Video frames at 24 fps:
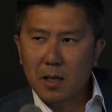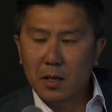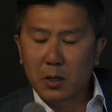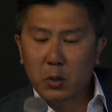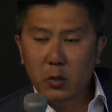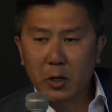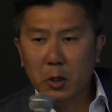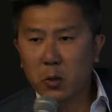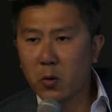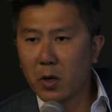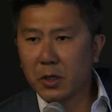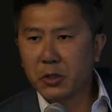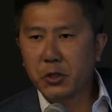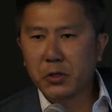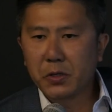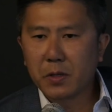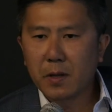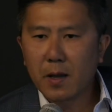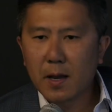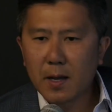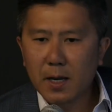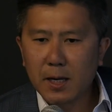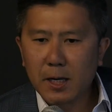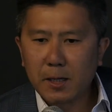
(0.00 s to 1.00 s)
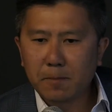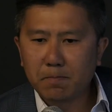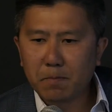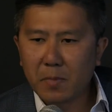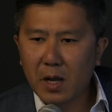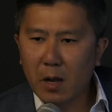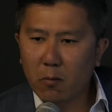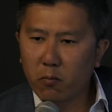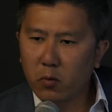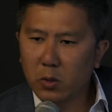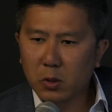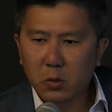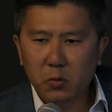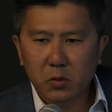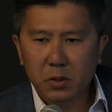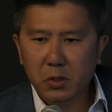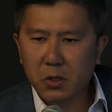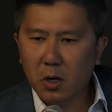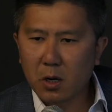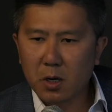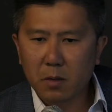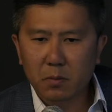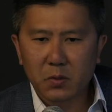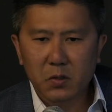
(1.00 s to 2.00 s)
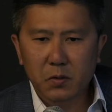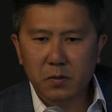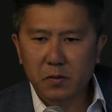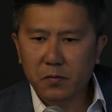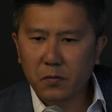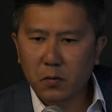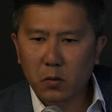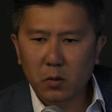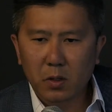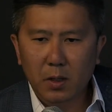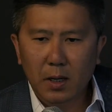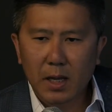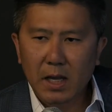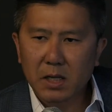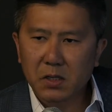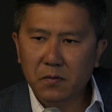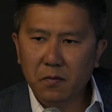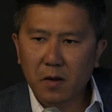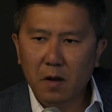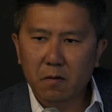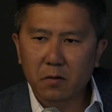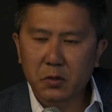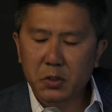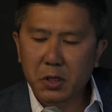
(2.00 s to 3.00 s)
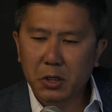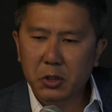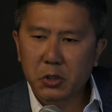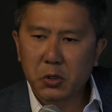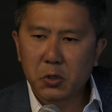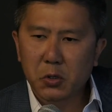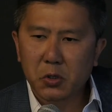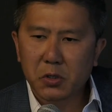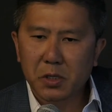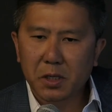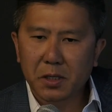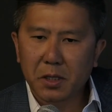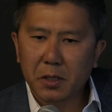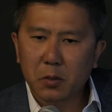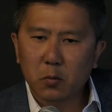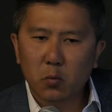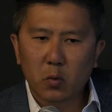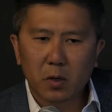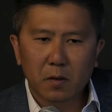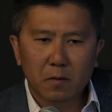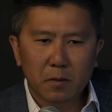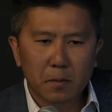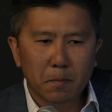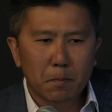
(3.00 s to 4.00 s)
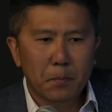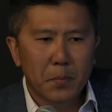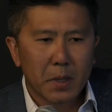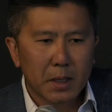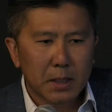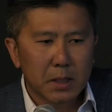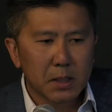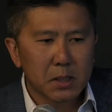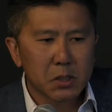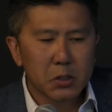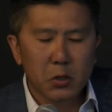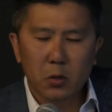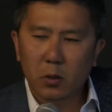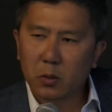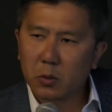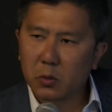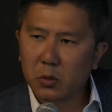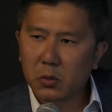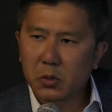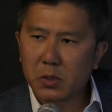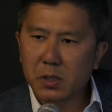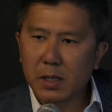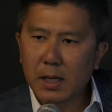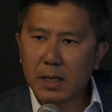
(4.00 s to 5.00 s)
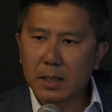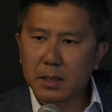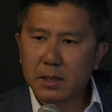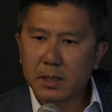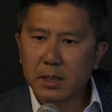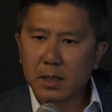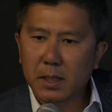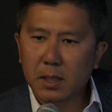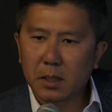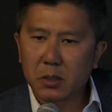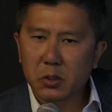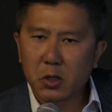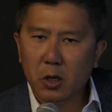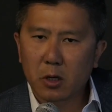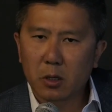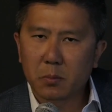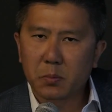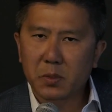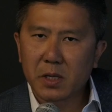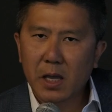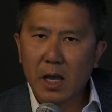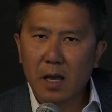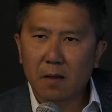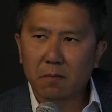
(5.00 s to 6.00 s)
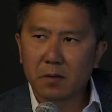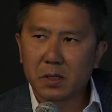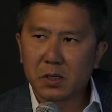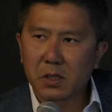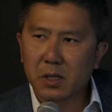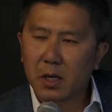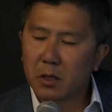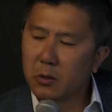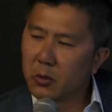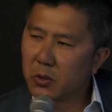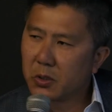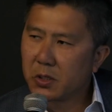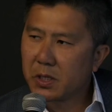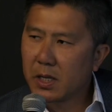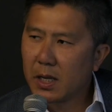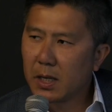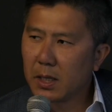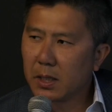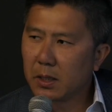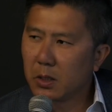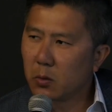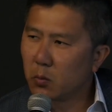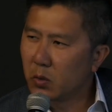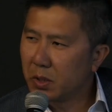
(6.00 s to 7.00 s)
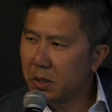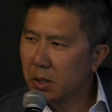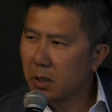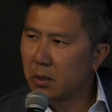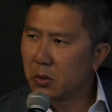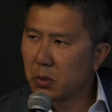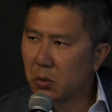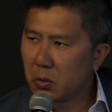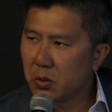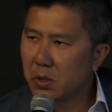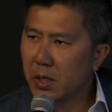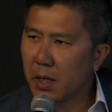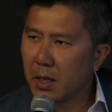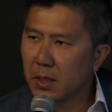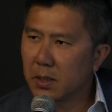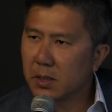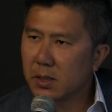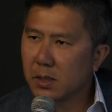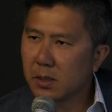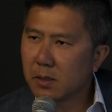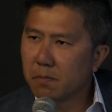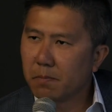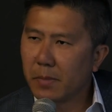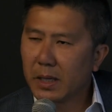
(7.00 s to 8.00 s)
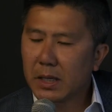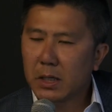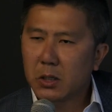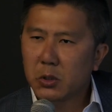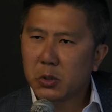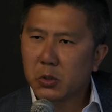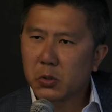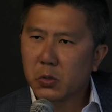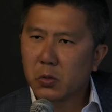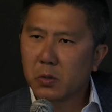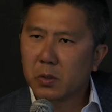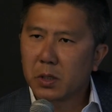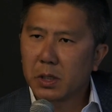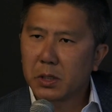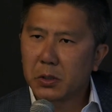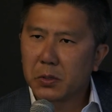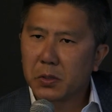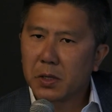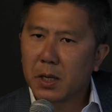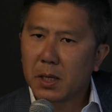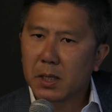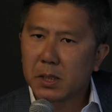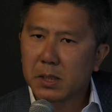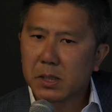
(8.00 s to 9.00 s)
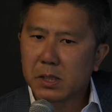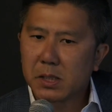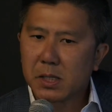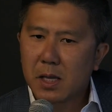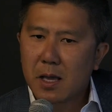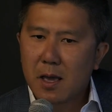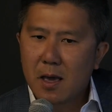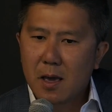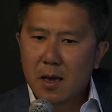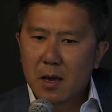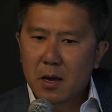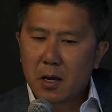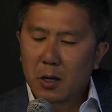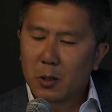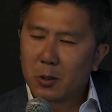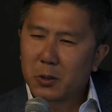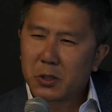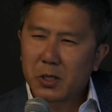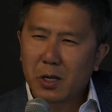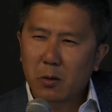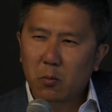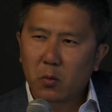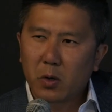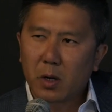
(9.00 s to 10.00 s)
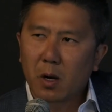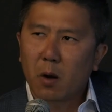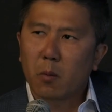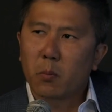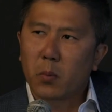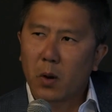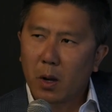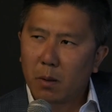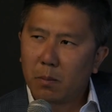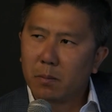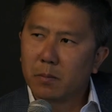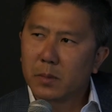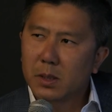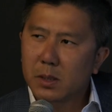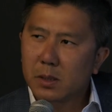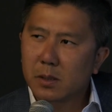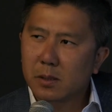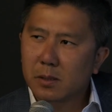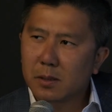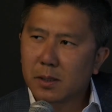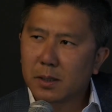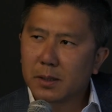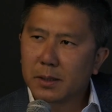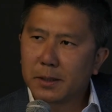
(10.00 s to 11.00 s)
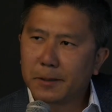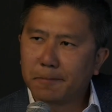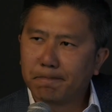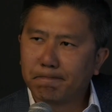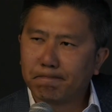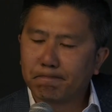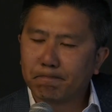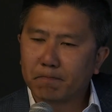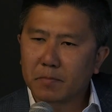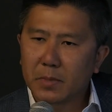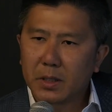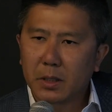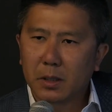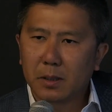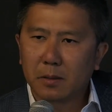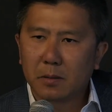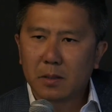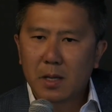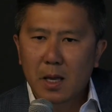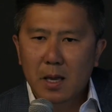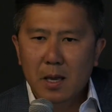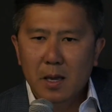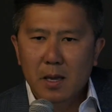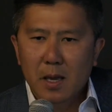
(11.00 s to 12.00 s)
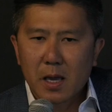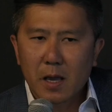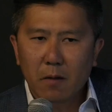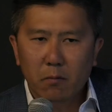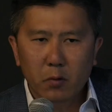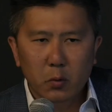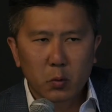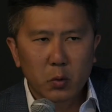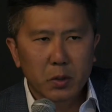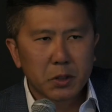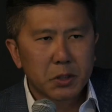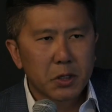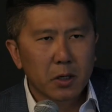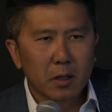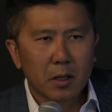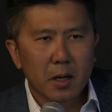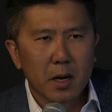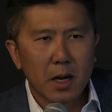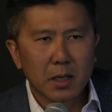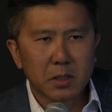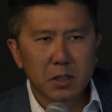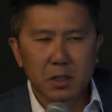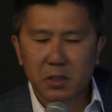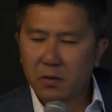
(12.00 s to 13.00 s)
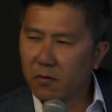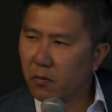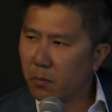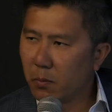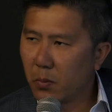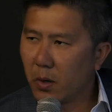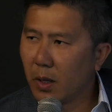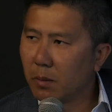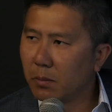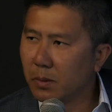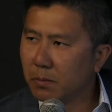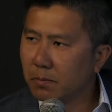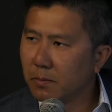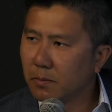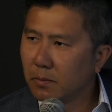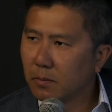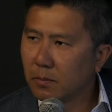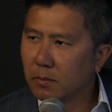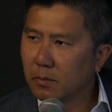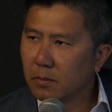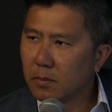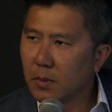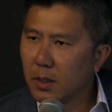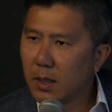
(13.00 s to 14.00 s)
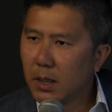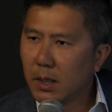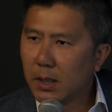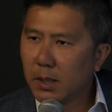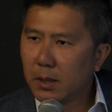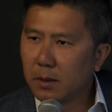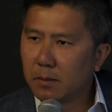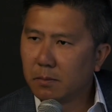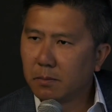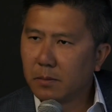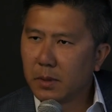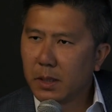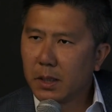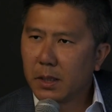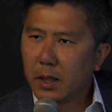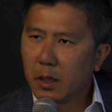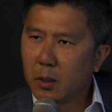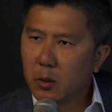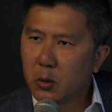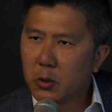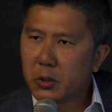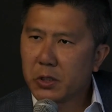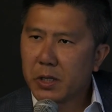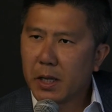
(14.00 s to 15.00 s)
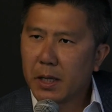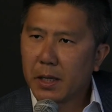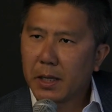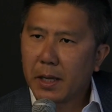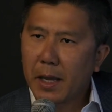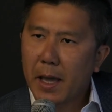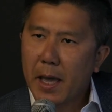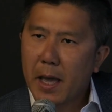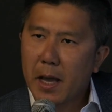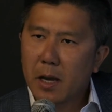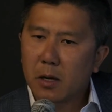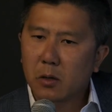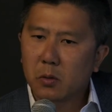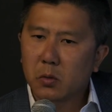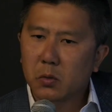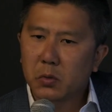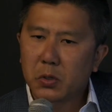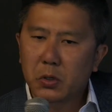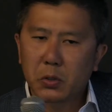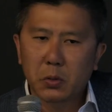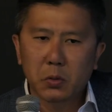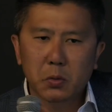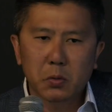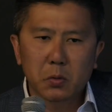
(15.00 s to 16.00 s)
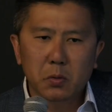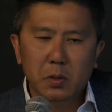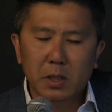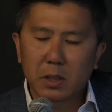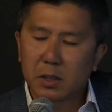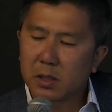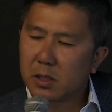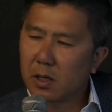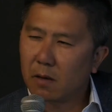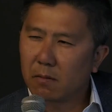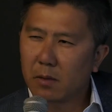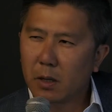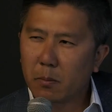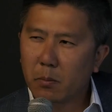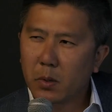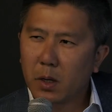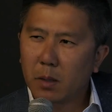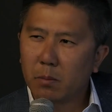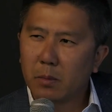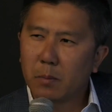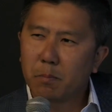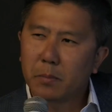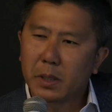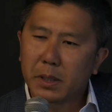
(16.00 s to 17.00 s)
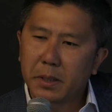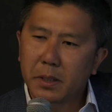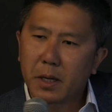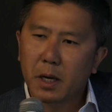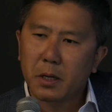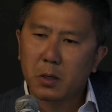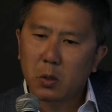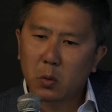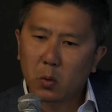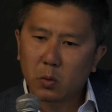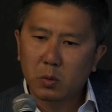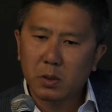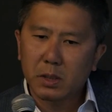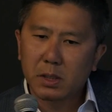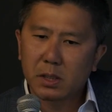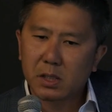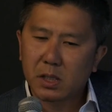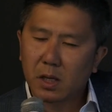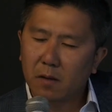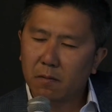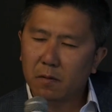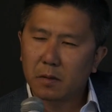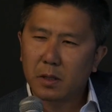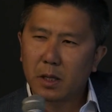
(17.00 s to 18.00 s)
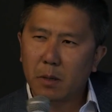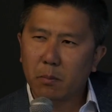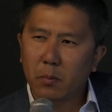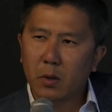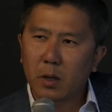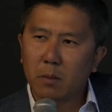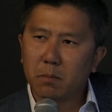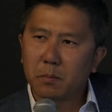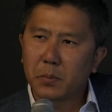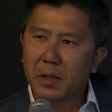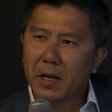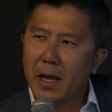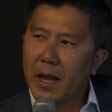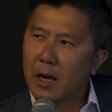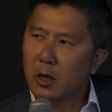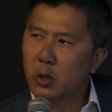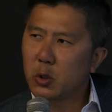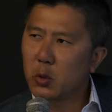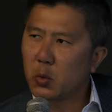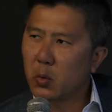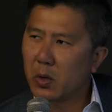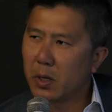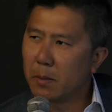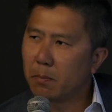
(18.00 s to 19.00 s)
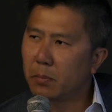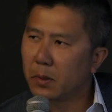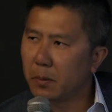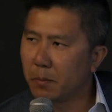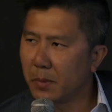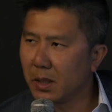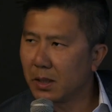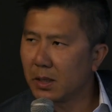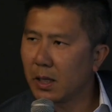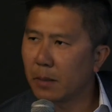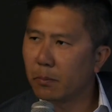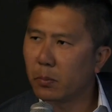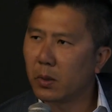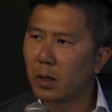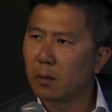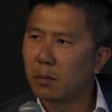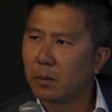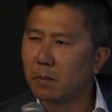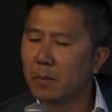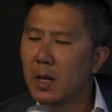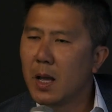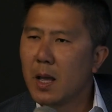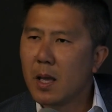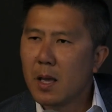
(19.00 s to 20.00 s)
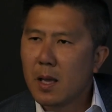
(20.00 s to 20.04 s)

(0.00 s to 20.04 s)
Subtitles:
Great question. I've worked with startups for the last 5 or 6 years. I think one of the biggest hurdles that startups have is understanding the retail use case, making sure that you guys understand what our problem is. Every retailer has a different problem, and understanding how you can solve that problem, but not only solving that problem, but how do you implement that problem?